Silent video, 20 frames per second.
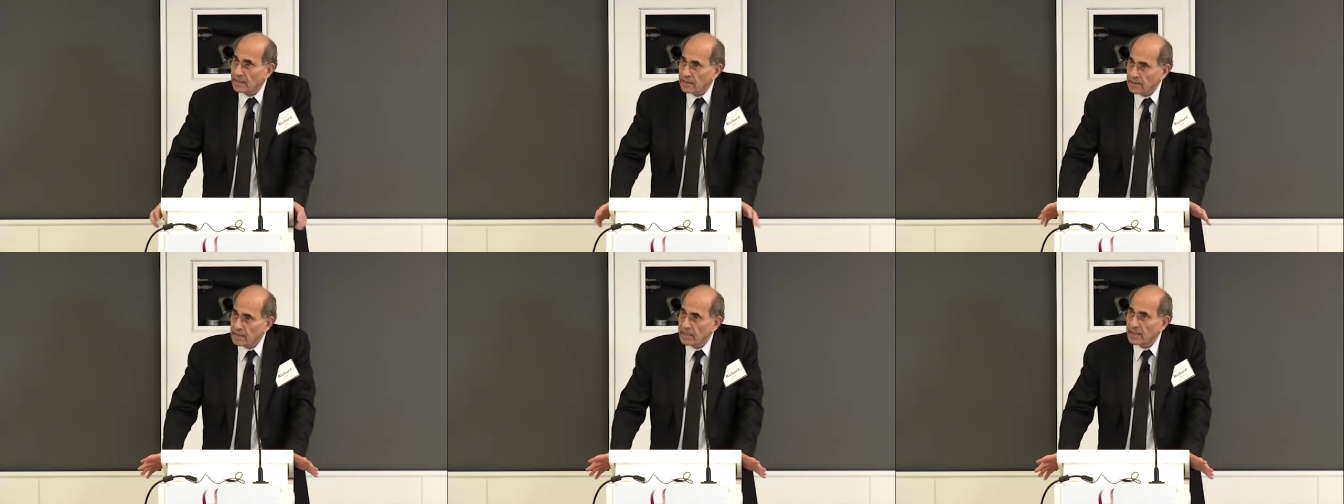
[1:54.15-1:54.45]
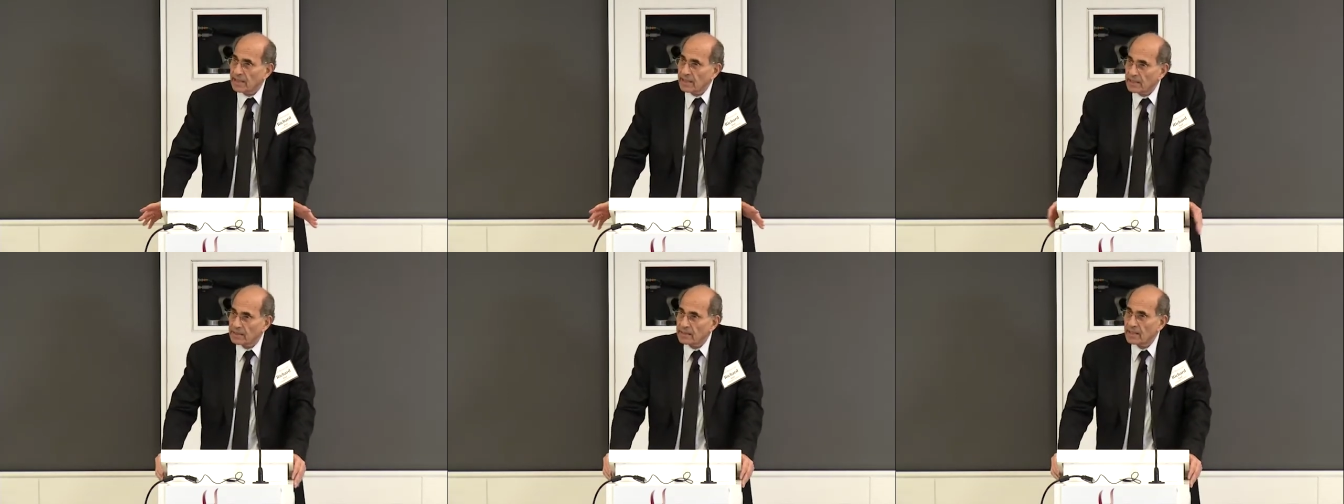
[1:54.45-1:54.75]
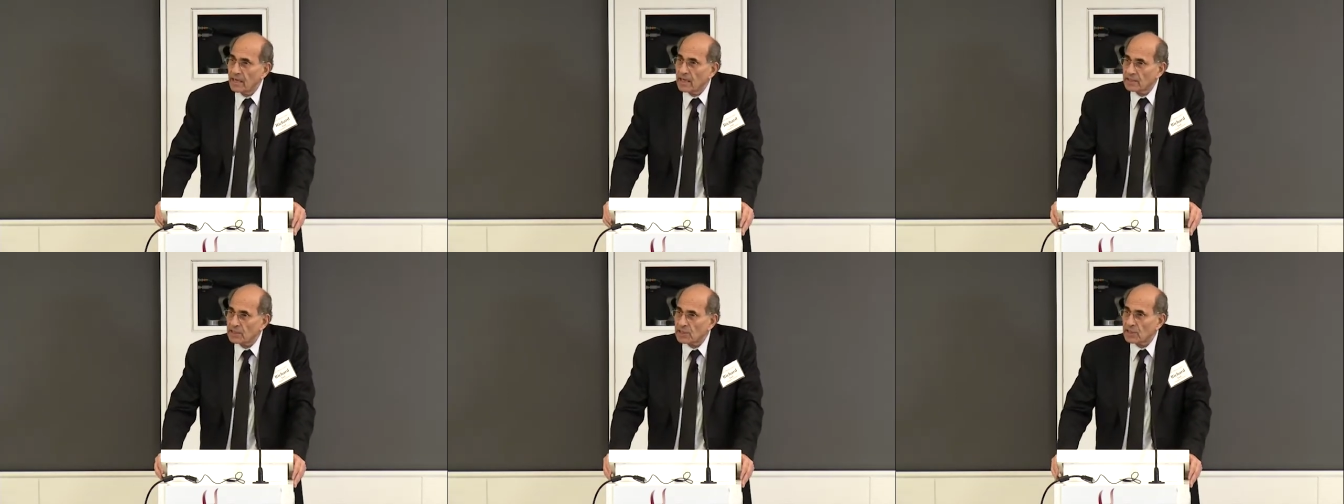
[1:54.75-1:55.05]
indeed
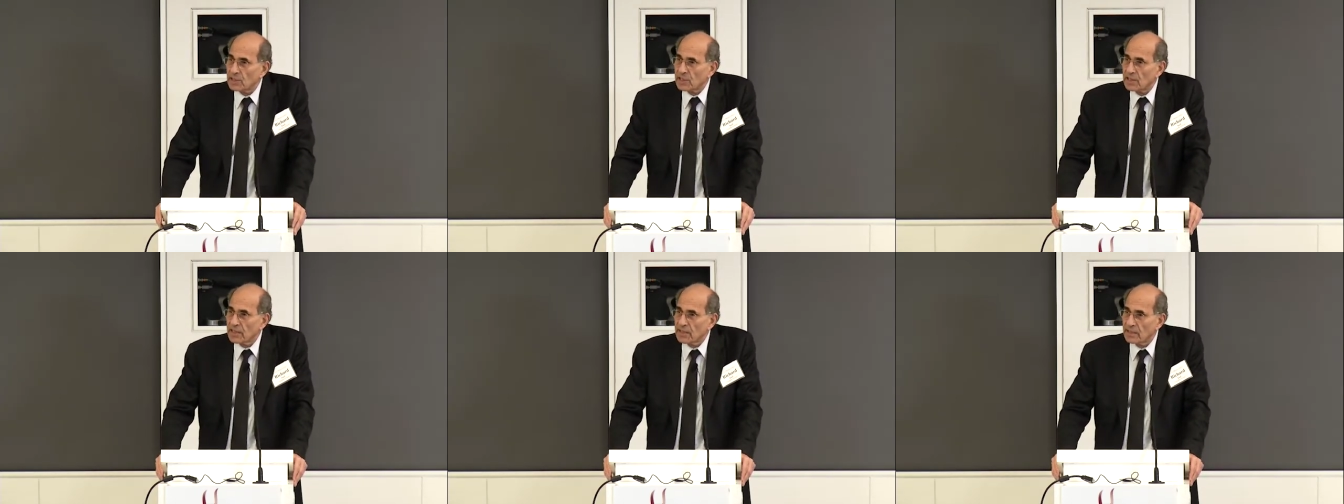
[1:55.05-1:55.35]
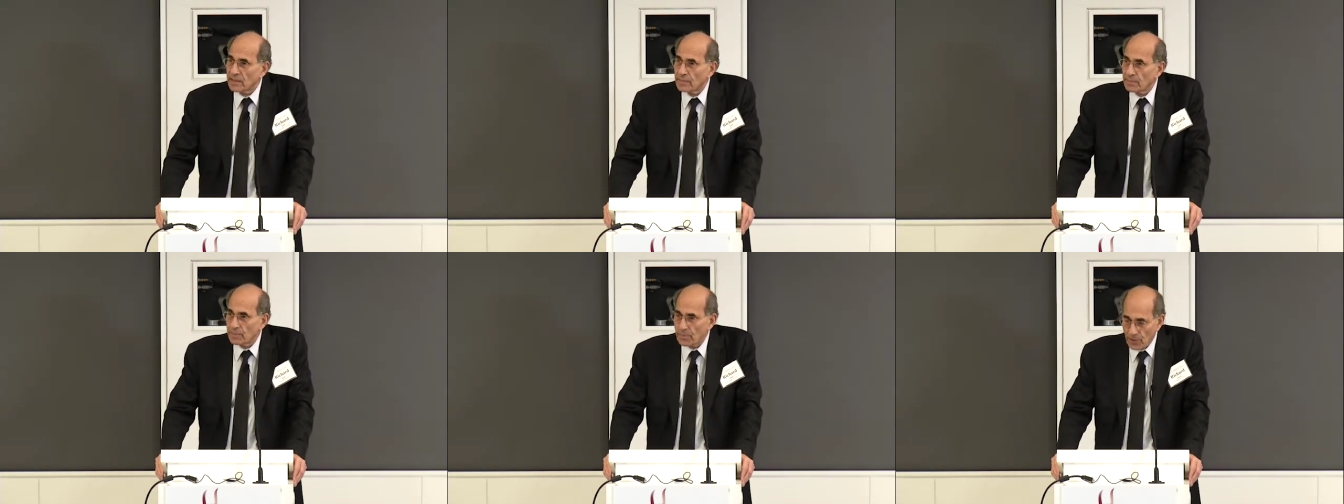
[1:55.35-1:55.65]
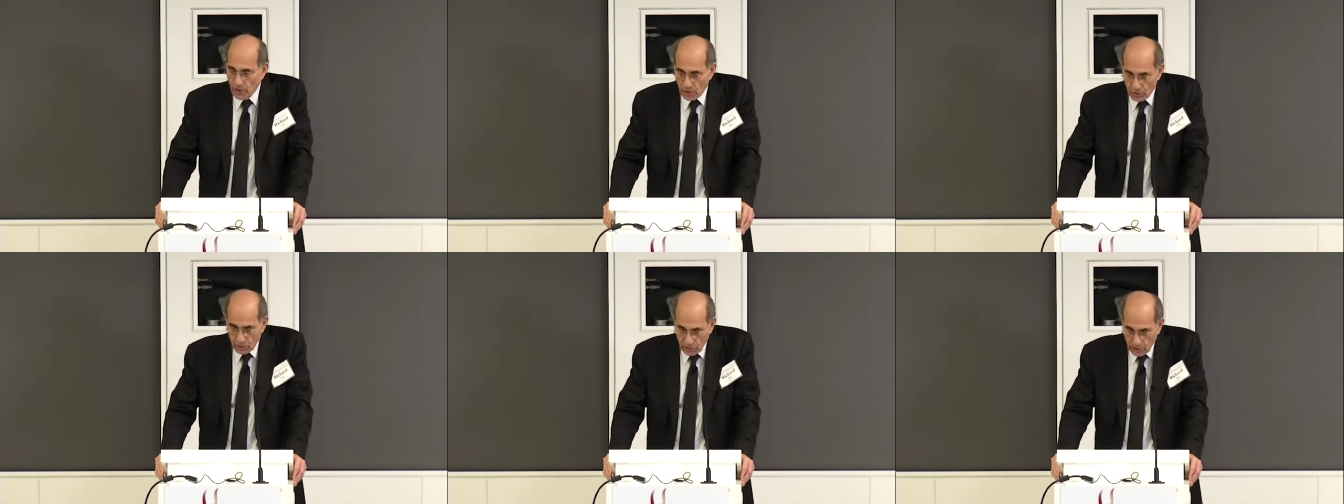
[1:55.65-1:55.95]
does still
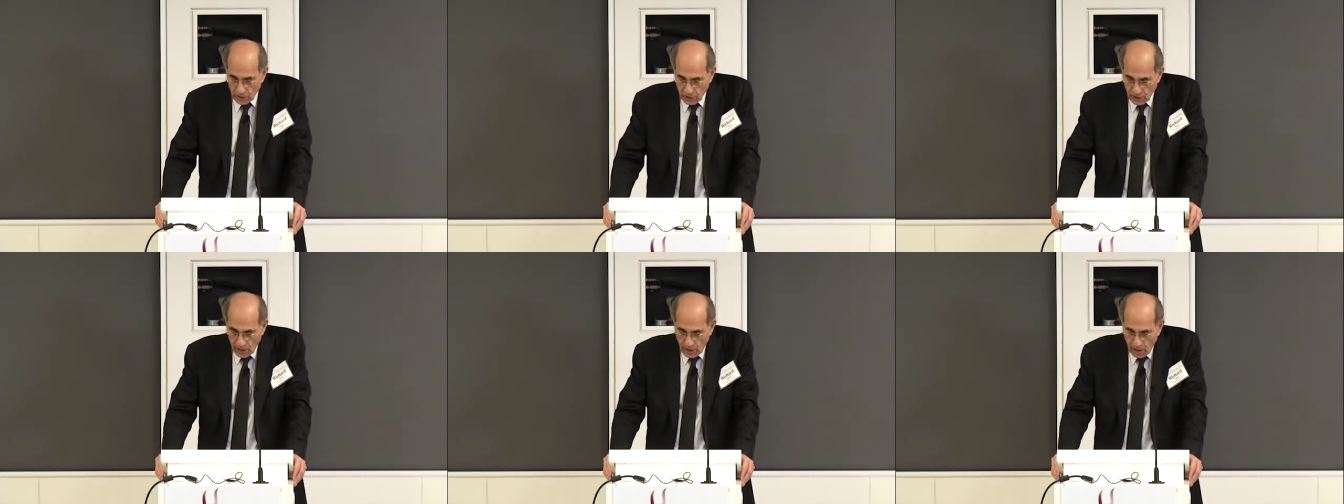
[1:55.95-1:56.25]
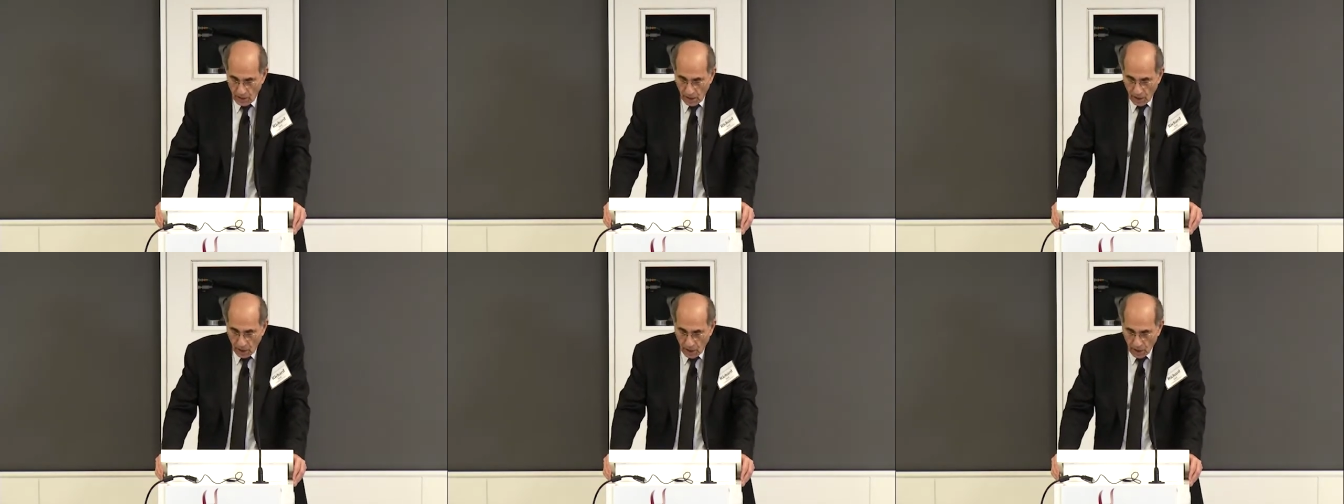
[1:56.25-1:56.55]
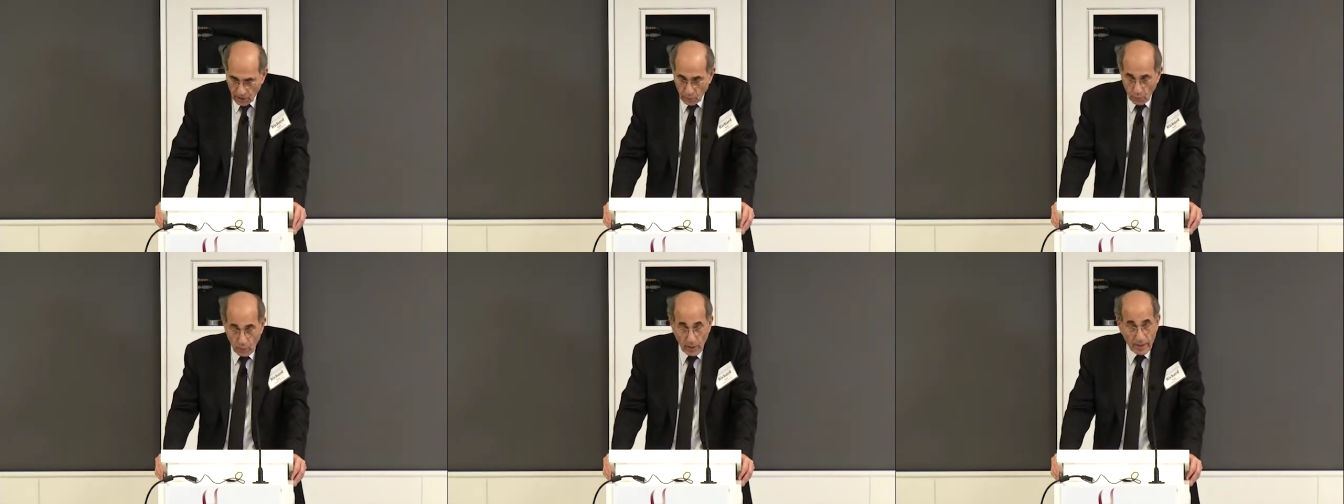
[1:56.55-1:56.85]
impose
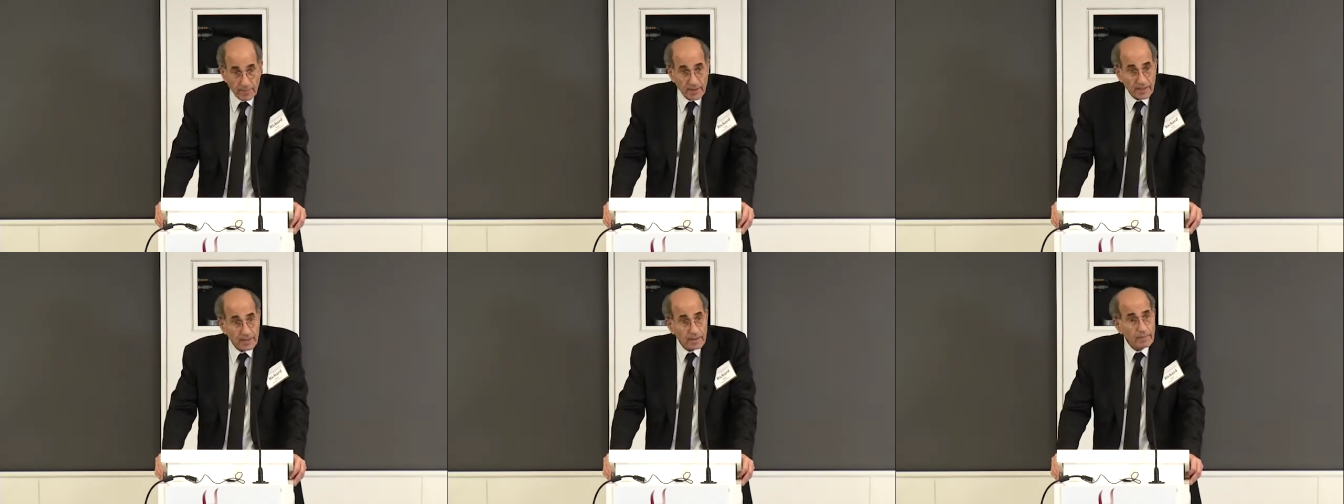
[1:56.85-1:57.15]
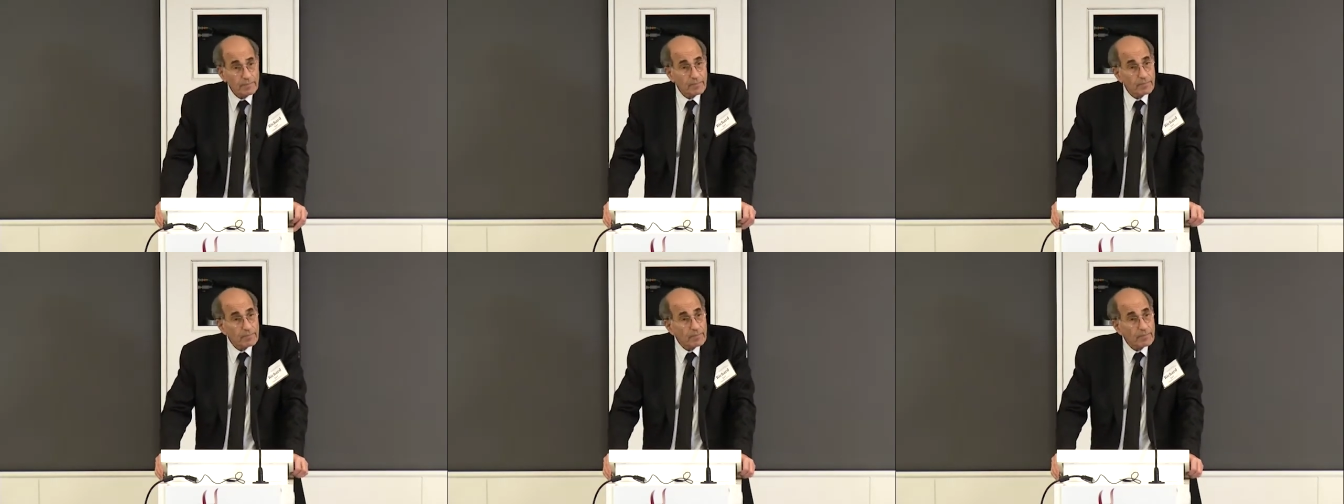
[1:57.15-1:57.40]
on women